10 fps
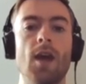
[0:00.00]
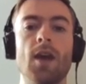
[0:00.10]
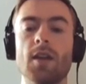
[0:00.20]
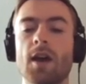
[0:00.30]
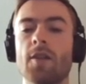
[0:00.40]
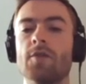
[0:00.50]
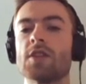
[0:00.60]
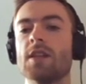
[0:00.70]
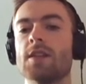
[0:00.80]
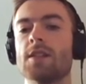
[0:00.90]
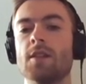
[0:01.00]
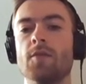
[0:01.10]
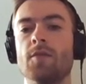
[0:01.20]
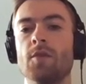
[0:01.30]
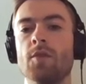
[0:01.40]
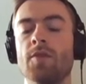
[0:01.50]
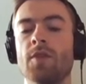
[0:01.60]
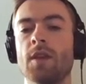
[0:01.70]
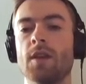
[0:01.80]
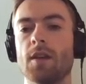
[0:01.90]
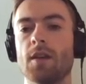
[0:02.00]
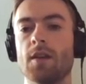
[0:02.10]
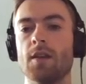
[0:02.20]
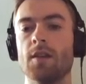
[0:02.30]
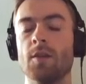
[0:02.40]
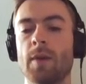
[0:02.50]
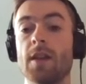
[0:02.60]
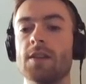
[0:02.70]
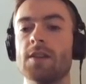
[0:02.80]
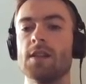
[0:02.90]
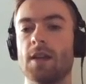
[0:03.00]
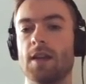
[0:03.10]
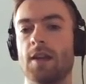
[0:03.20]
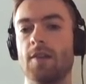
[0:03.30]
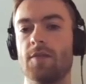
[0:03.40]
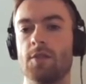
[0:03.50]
And I've just listed a few of the dependencies I have.